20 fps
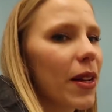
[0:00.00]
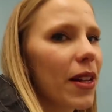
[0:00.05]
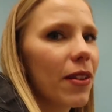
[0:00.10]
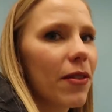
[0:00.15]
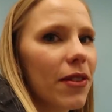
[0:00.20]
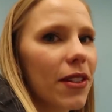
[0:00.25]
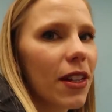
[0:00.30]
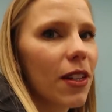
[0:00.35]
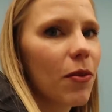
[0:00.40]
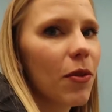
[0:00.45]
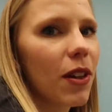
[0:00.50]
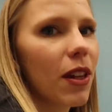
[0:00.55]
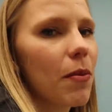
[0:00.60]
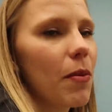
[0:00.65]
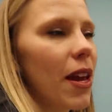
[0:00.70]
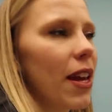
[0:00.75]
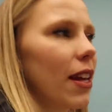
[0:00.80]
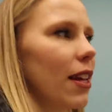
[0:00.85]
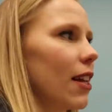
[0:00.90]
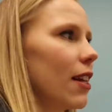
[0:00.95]
We didn't really
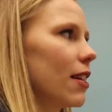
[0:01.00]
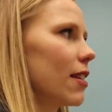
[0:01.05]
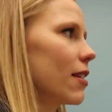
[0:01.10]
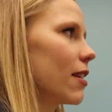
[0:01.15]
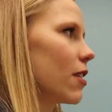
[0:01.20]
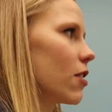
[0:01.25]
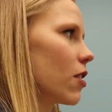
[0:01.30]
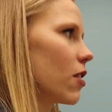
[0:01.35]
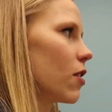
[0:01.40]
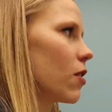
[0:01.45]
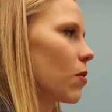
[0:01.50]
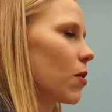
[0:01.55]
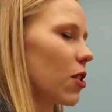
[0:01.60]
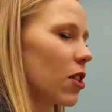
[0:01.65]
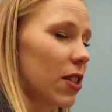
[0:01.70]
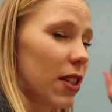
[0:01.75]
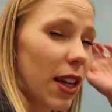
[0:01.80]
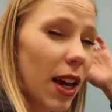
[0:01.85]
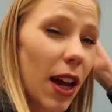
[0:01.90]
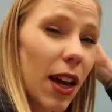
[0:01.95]
make any decisions, which
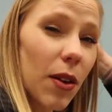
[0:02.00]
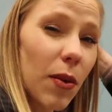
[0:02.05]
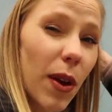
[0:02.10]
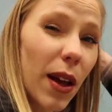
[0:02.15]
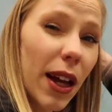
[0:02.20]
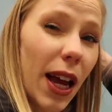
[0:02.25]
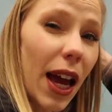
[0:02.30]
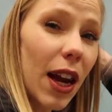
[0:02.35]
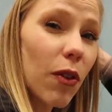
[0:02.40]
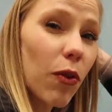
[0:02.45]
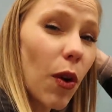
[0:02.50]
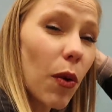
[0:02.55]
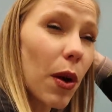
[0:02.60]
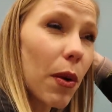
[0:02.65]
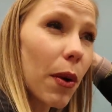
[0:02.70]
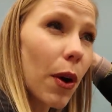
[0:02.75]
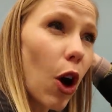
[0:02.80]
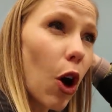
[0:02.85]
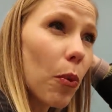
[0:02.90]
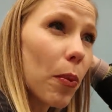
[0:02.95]
is kind of, kind of what
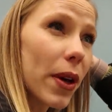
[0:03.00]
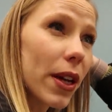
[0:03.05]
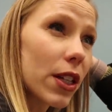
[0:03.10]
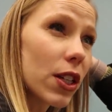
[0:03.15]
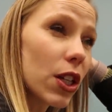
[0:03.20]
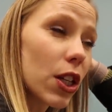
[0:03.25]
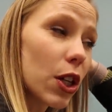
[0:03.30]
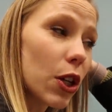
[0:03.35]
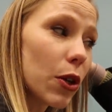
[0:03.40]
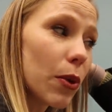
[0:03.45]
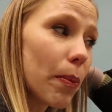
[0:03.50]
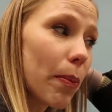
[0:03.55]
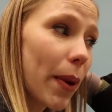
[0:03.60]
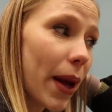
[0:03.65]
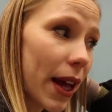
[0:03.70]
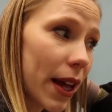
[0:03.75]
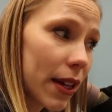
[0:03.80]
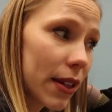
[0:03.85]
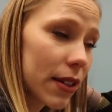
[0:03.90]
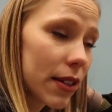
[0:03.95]
we were hoping to do,
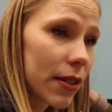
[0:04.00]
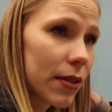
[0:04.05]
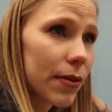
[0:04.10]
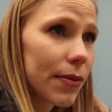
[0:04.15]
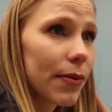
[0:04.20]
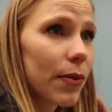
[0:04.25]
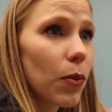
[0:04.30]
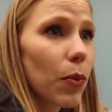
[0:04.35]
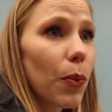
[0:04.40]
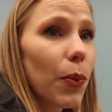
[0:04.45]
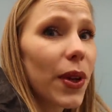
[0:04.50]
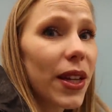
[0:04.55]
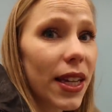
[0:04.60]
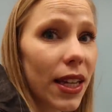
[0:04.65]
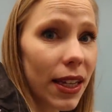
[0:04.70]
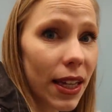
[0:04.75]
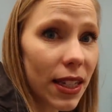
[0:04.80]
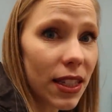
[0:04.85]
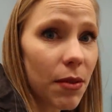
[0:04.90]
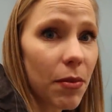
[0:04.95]
but we
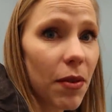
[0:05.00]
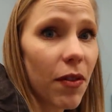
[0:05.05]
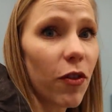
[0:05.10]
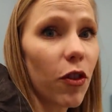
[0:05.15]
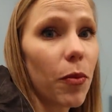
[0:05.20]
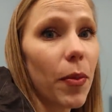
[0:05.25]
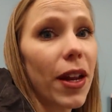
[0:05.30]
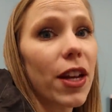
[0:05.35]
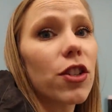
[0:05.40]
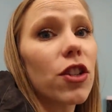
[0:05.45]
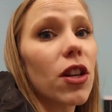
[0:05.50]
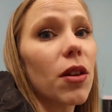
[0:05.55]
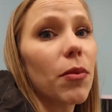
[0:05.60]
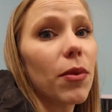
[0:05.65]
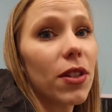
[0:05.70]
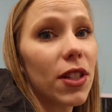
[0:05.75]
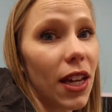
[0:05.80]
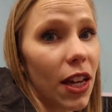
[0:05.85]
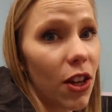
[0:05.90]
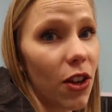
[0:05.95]
did get some information and
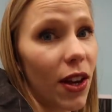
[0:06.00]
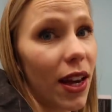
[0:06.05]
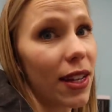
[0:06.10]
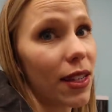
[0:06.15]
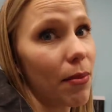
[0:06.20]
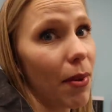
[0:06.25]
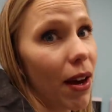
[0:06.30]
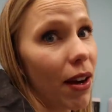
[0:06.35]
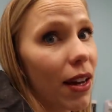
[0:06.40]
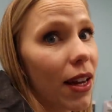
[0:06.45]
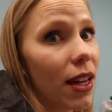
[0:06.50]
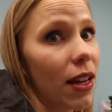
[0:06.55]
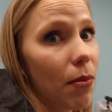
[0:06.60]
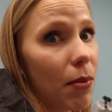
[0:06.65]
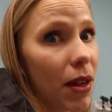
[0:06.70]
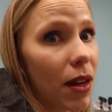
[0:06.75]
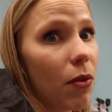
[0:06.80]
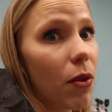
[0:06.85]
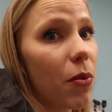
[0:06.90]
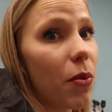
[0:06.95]
we'll tell you guys about it in a
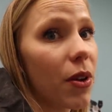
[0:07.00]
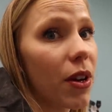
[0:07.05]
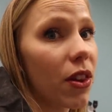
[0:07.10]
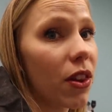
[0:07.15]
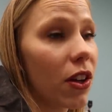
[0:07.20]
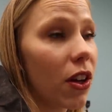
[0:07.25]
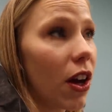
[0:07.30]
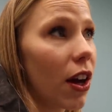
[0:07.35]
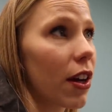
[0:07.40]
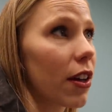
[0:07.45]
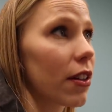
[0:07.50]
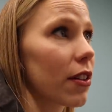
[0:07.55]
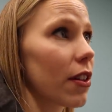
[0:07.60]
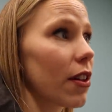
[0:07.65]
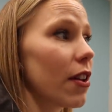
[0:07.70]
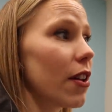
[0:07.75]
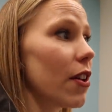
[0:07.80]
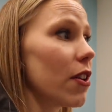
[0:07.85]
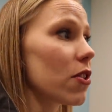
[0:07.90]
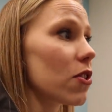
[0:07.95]
minute when we're in the car
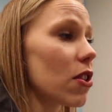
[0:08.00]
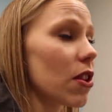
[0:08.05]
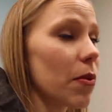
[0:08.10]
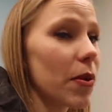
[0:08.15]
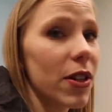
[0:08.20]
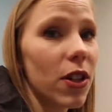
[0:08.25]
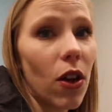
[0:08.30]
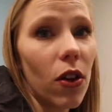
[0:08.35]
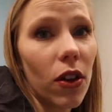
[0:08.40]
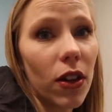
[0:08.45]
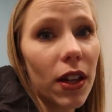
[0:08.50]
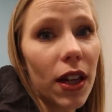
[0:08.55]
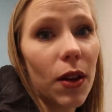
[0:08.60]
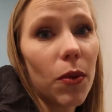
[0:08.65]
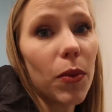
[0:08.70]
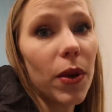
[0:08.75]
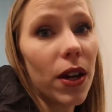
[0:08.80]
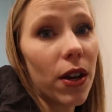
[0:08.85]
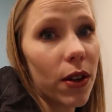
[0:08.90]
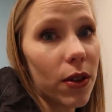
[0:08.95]
so that we don't look like
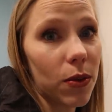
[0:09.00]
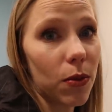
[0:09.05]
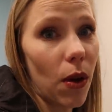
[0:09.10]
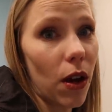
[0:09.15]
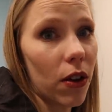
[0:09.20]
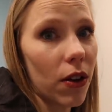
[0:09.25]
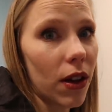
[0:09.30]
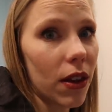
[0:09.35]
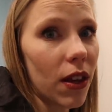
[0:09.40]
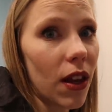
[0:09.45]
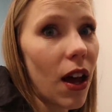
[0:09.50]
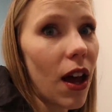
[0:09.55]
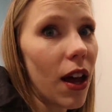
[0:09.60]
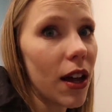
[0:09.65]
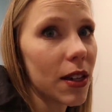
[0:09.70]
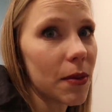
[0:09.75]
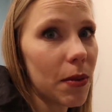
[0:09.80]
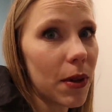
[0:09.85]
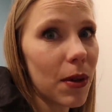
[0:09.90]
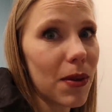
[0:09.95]
weirdos walking around the
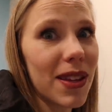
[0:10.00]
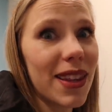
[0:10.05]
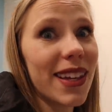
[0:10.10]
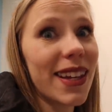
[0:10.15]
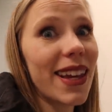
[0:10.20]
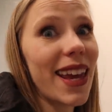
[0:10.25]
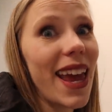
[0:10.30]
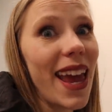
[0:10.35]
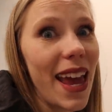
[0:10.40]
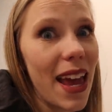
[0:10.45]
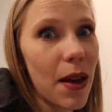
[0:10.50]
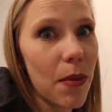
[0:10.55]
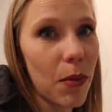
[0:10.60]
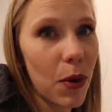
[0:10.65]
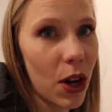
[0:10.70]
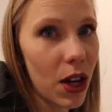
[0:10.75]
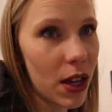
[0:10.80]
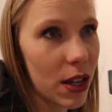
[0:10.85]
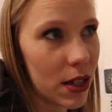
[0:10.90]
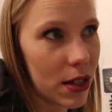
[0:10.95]
hospital with a
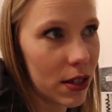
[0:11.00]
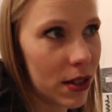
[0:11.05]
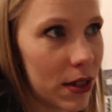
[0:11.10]
camera.